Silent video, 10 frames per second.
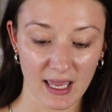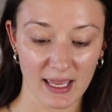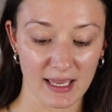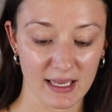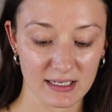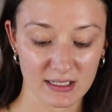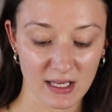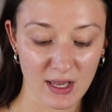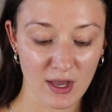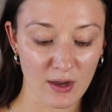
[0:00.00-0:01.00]
and
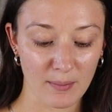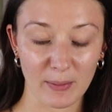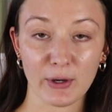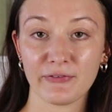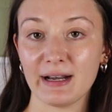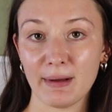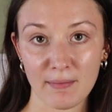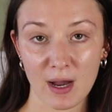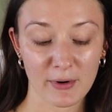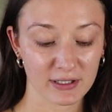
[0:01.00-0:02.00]
my boyfriend and
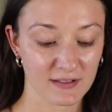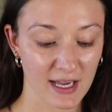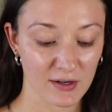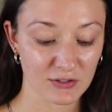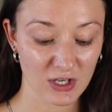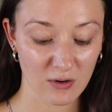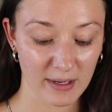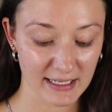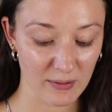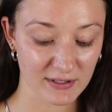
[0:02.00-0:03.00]
my mom are out of town, so
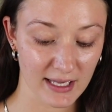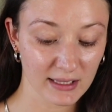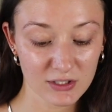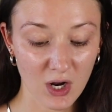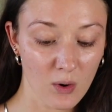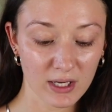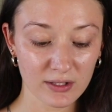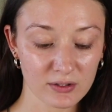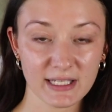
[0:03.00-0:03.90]
my dad was like, let's go on a little